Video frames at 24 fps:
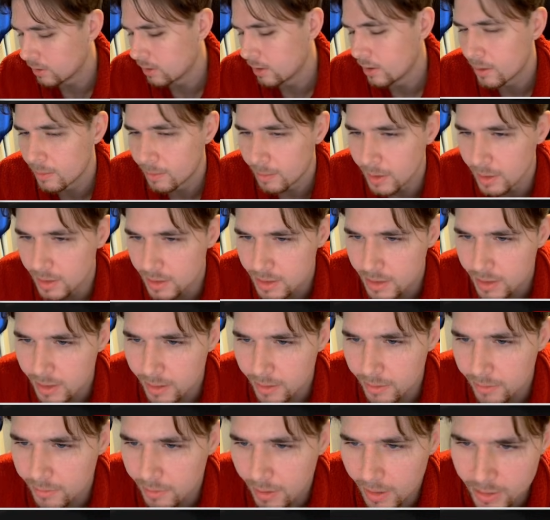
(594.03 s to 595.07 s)
But
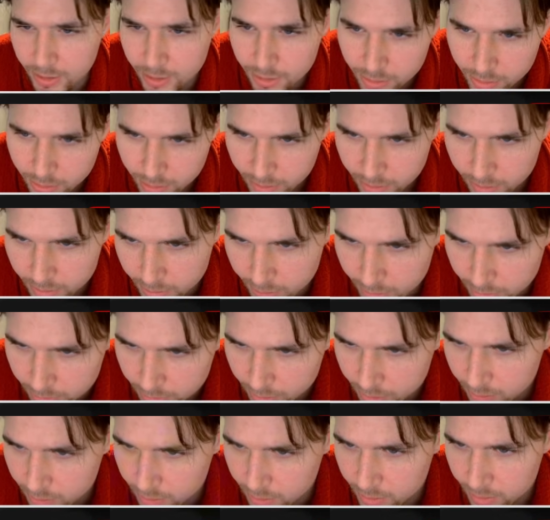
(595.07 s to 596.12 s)
instead, I took, they
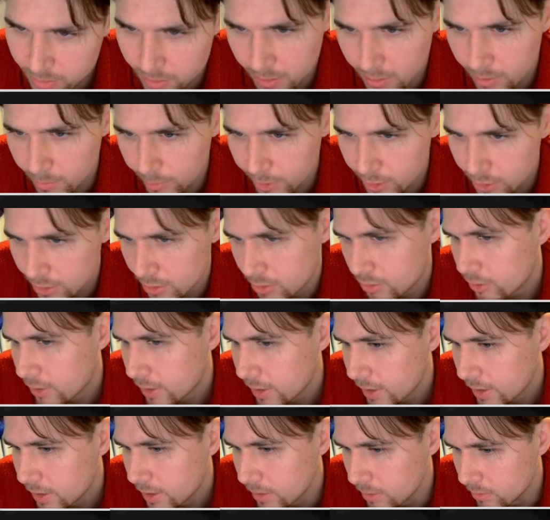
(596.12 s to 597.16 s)
took, and then we just
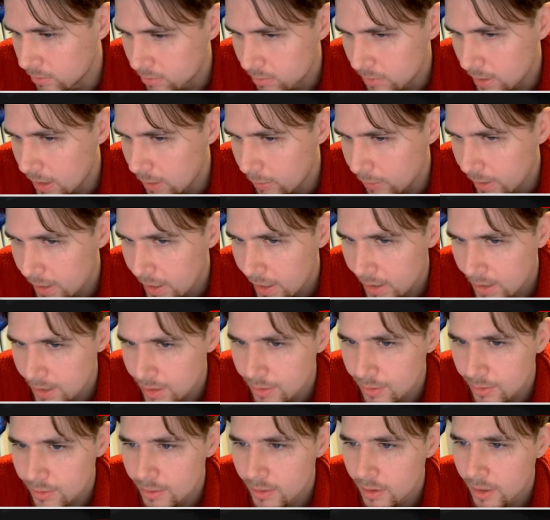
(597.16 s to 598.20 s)
trade, and now we
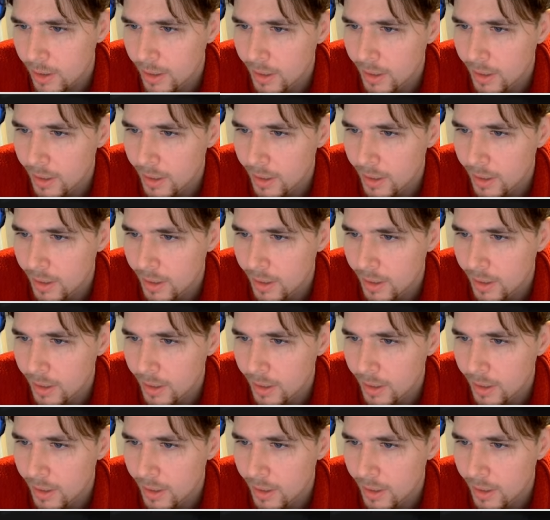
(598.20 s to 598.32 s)
castle.